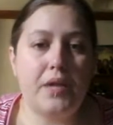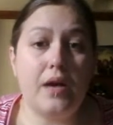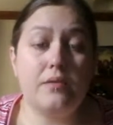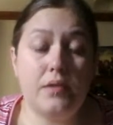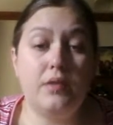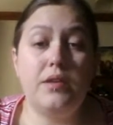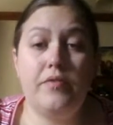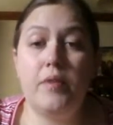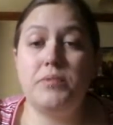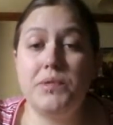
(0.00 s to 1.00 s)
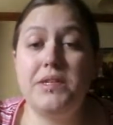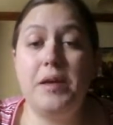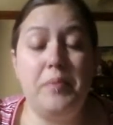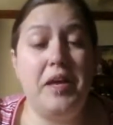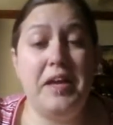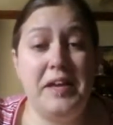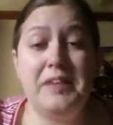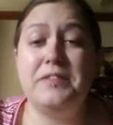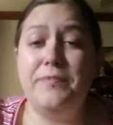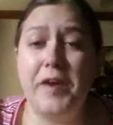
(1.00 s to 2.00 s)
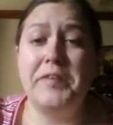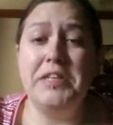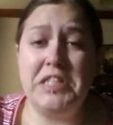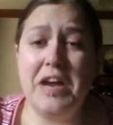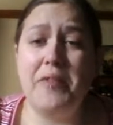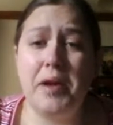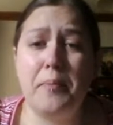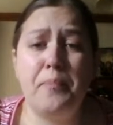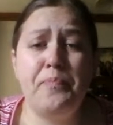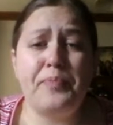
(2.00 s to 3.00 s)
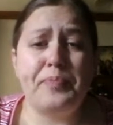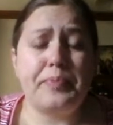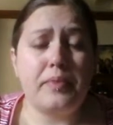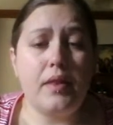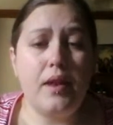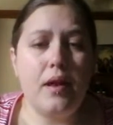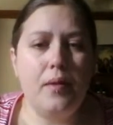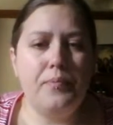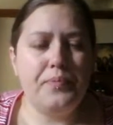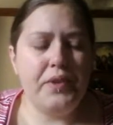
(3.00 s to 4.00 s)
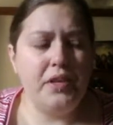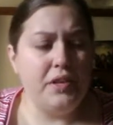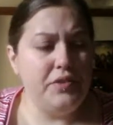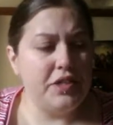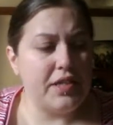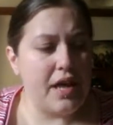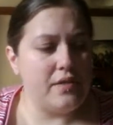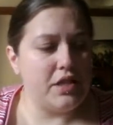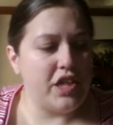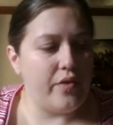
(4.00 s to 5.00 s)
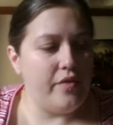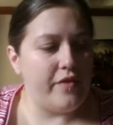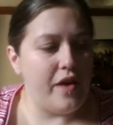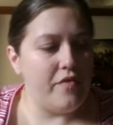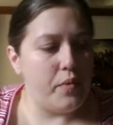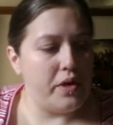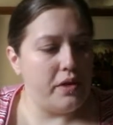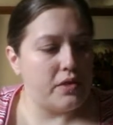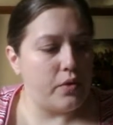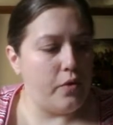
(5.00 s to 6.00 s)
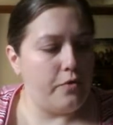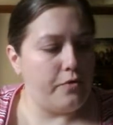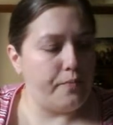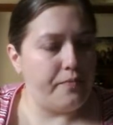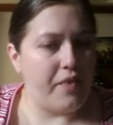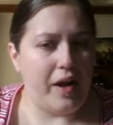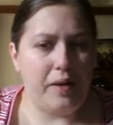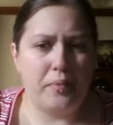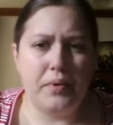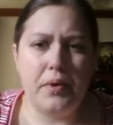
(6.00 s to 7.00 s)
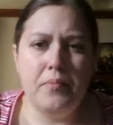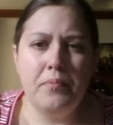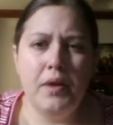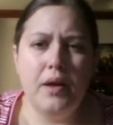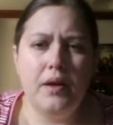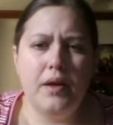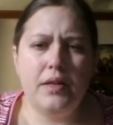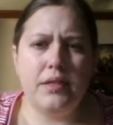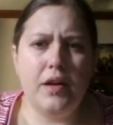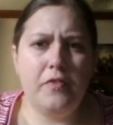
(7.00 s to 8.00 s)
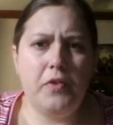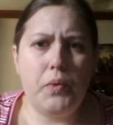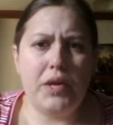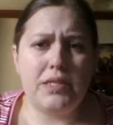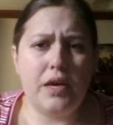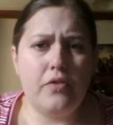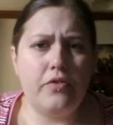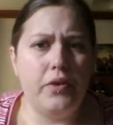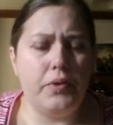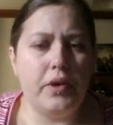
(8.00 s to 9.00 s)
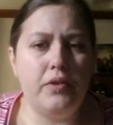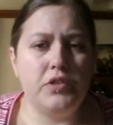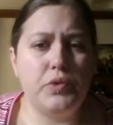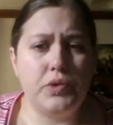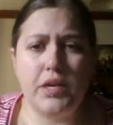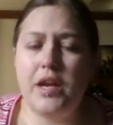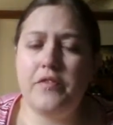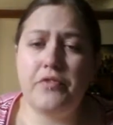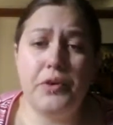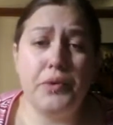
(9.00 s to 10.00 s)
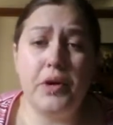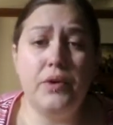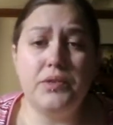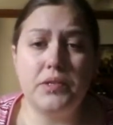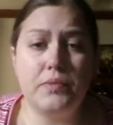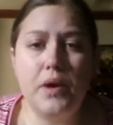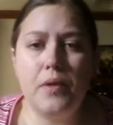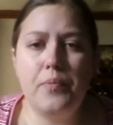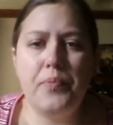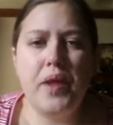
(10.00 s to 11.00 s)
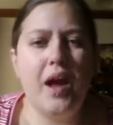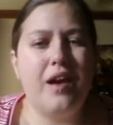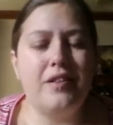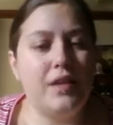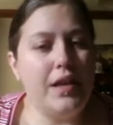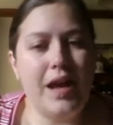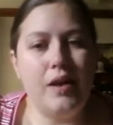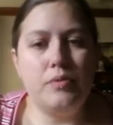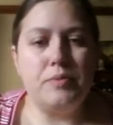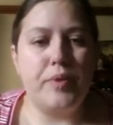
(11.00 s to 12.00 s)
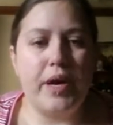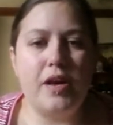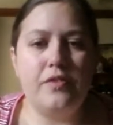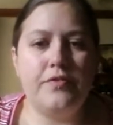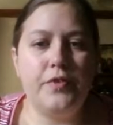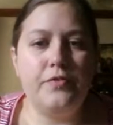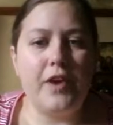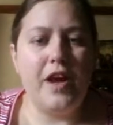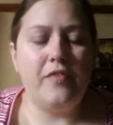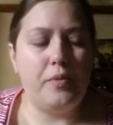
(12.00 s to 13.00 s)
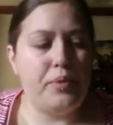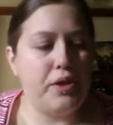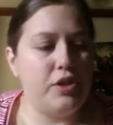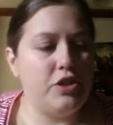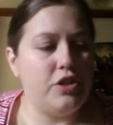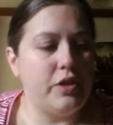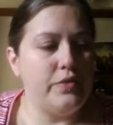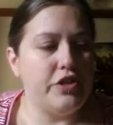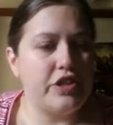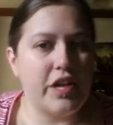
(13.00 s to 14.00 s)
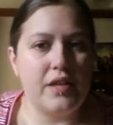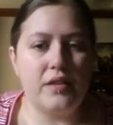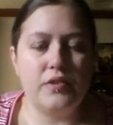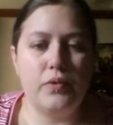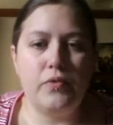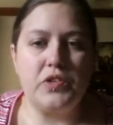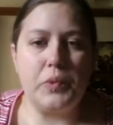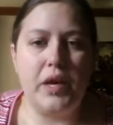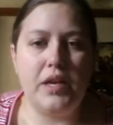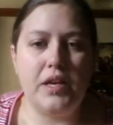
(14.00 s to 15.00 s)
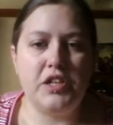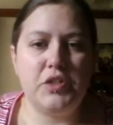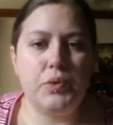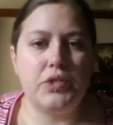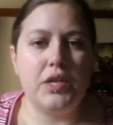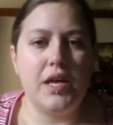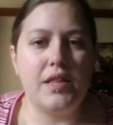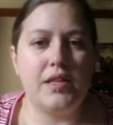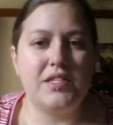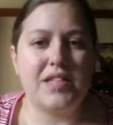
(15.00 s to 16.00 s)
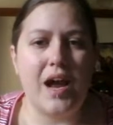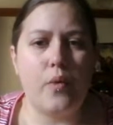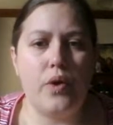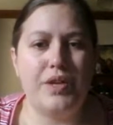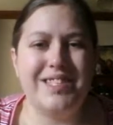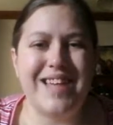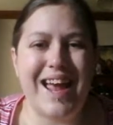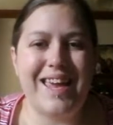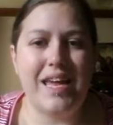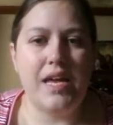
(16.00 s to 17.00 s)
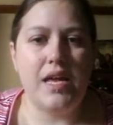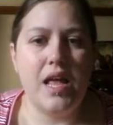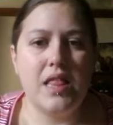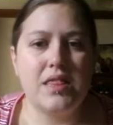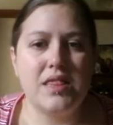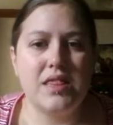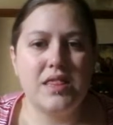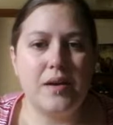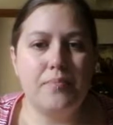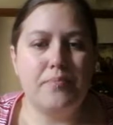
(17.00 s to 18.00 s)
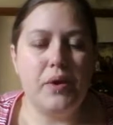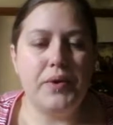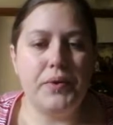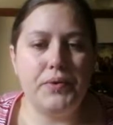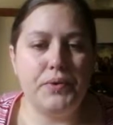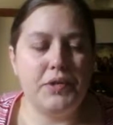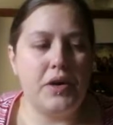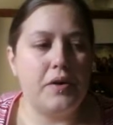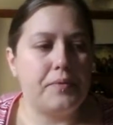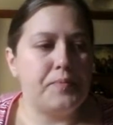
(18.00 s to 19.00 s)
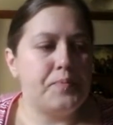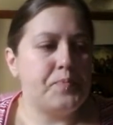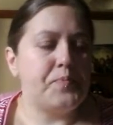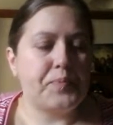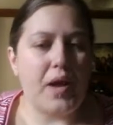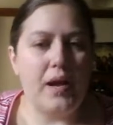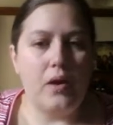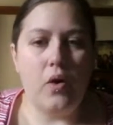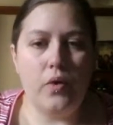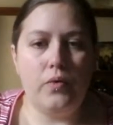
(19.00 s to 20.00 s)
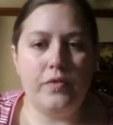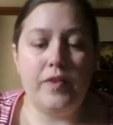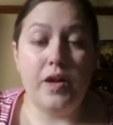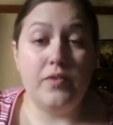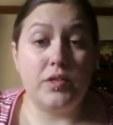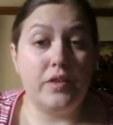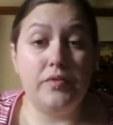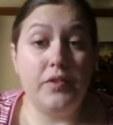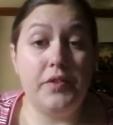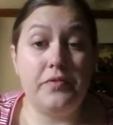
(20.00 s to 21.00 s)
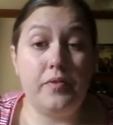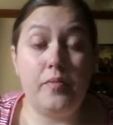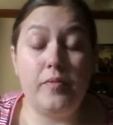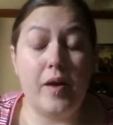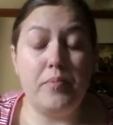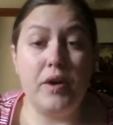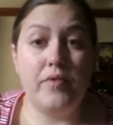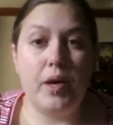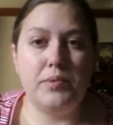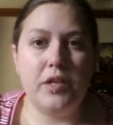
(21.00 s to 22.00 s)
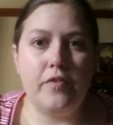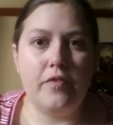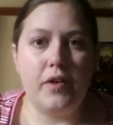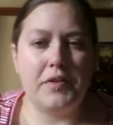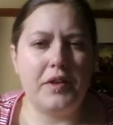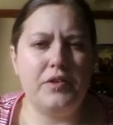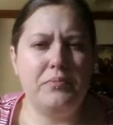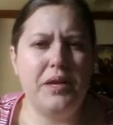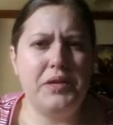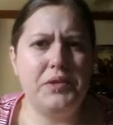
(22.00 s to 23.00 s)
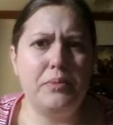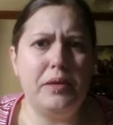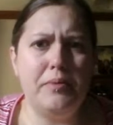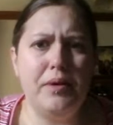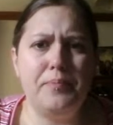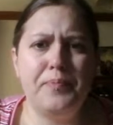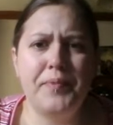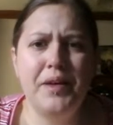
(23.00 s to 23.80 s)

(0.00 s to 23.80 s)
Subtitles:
That does live up to its name. It is very cherry. You don't just get the cherry flavour when you sort of vape. It's like if you exhale through your nose, you also get it through your nose as well. I think that helps bring out the full flavour, because you don't just get the sort of sweetness, you also get the sour, tangy bite on your tongue. And like all the flavours I reviewed for Vampire Vape so far, they do make you dribble a bit.